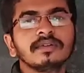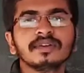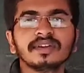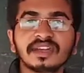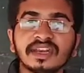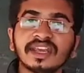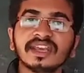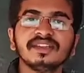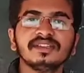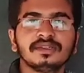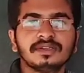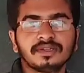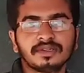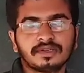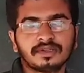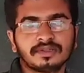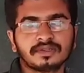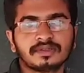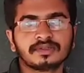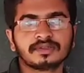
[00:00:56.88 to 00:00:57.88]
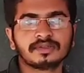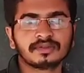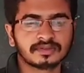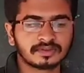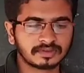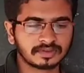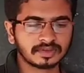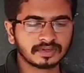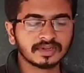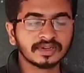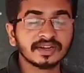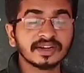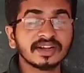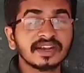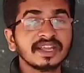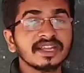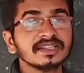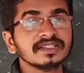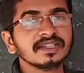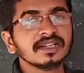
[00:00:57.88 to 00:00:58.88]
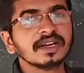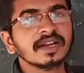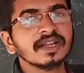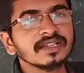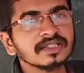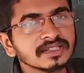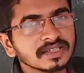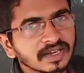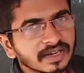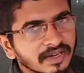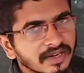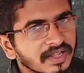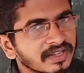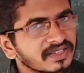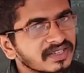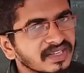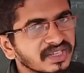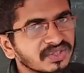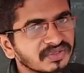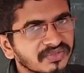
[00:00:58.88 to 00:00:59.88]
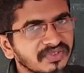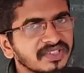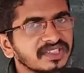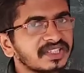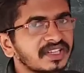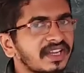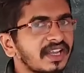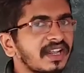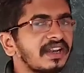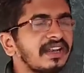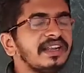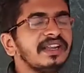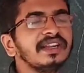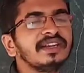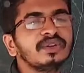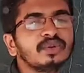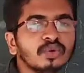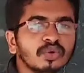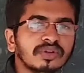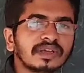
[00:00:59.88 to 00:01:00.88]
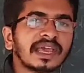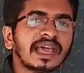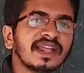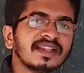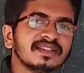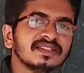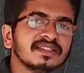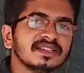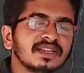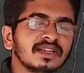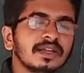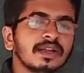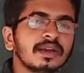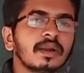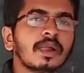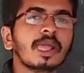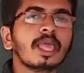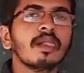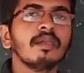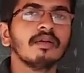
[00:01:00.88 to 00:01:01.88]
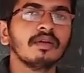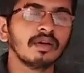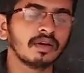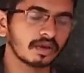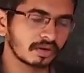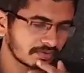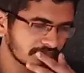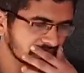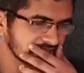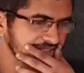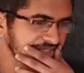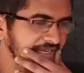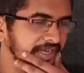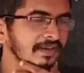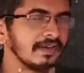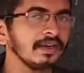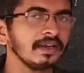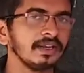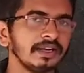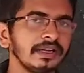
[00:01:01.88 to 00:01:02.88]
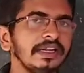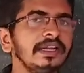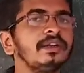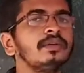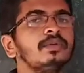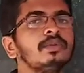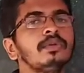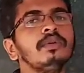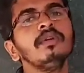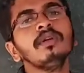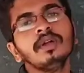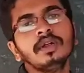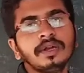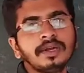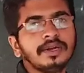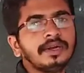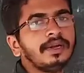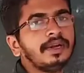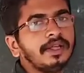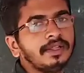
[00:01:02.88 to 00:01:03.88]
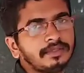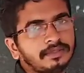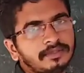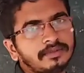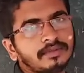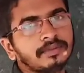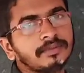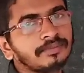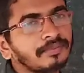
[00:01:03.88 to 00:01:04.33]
dangerous. Dangerous disease which can lead to cancer or which can lead to death.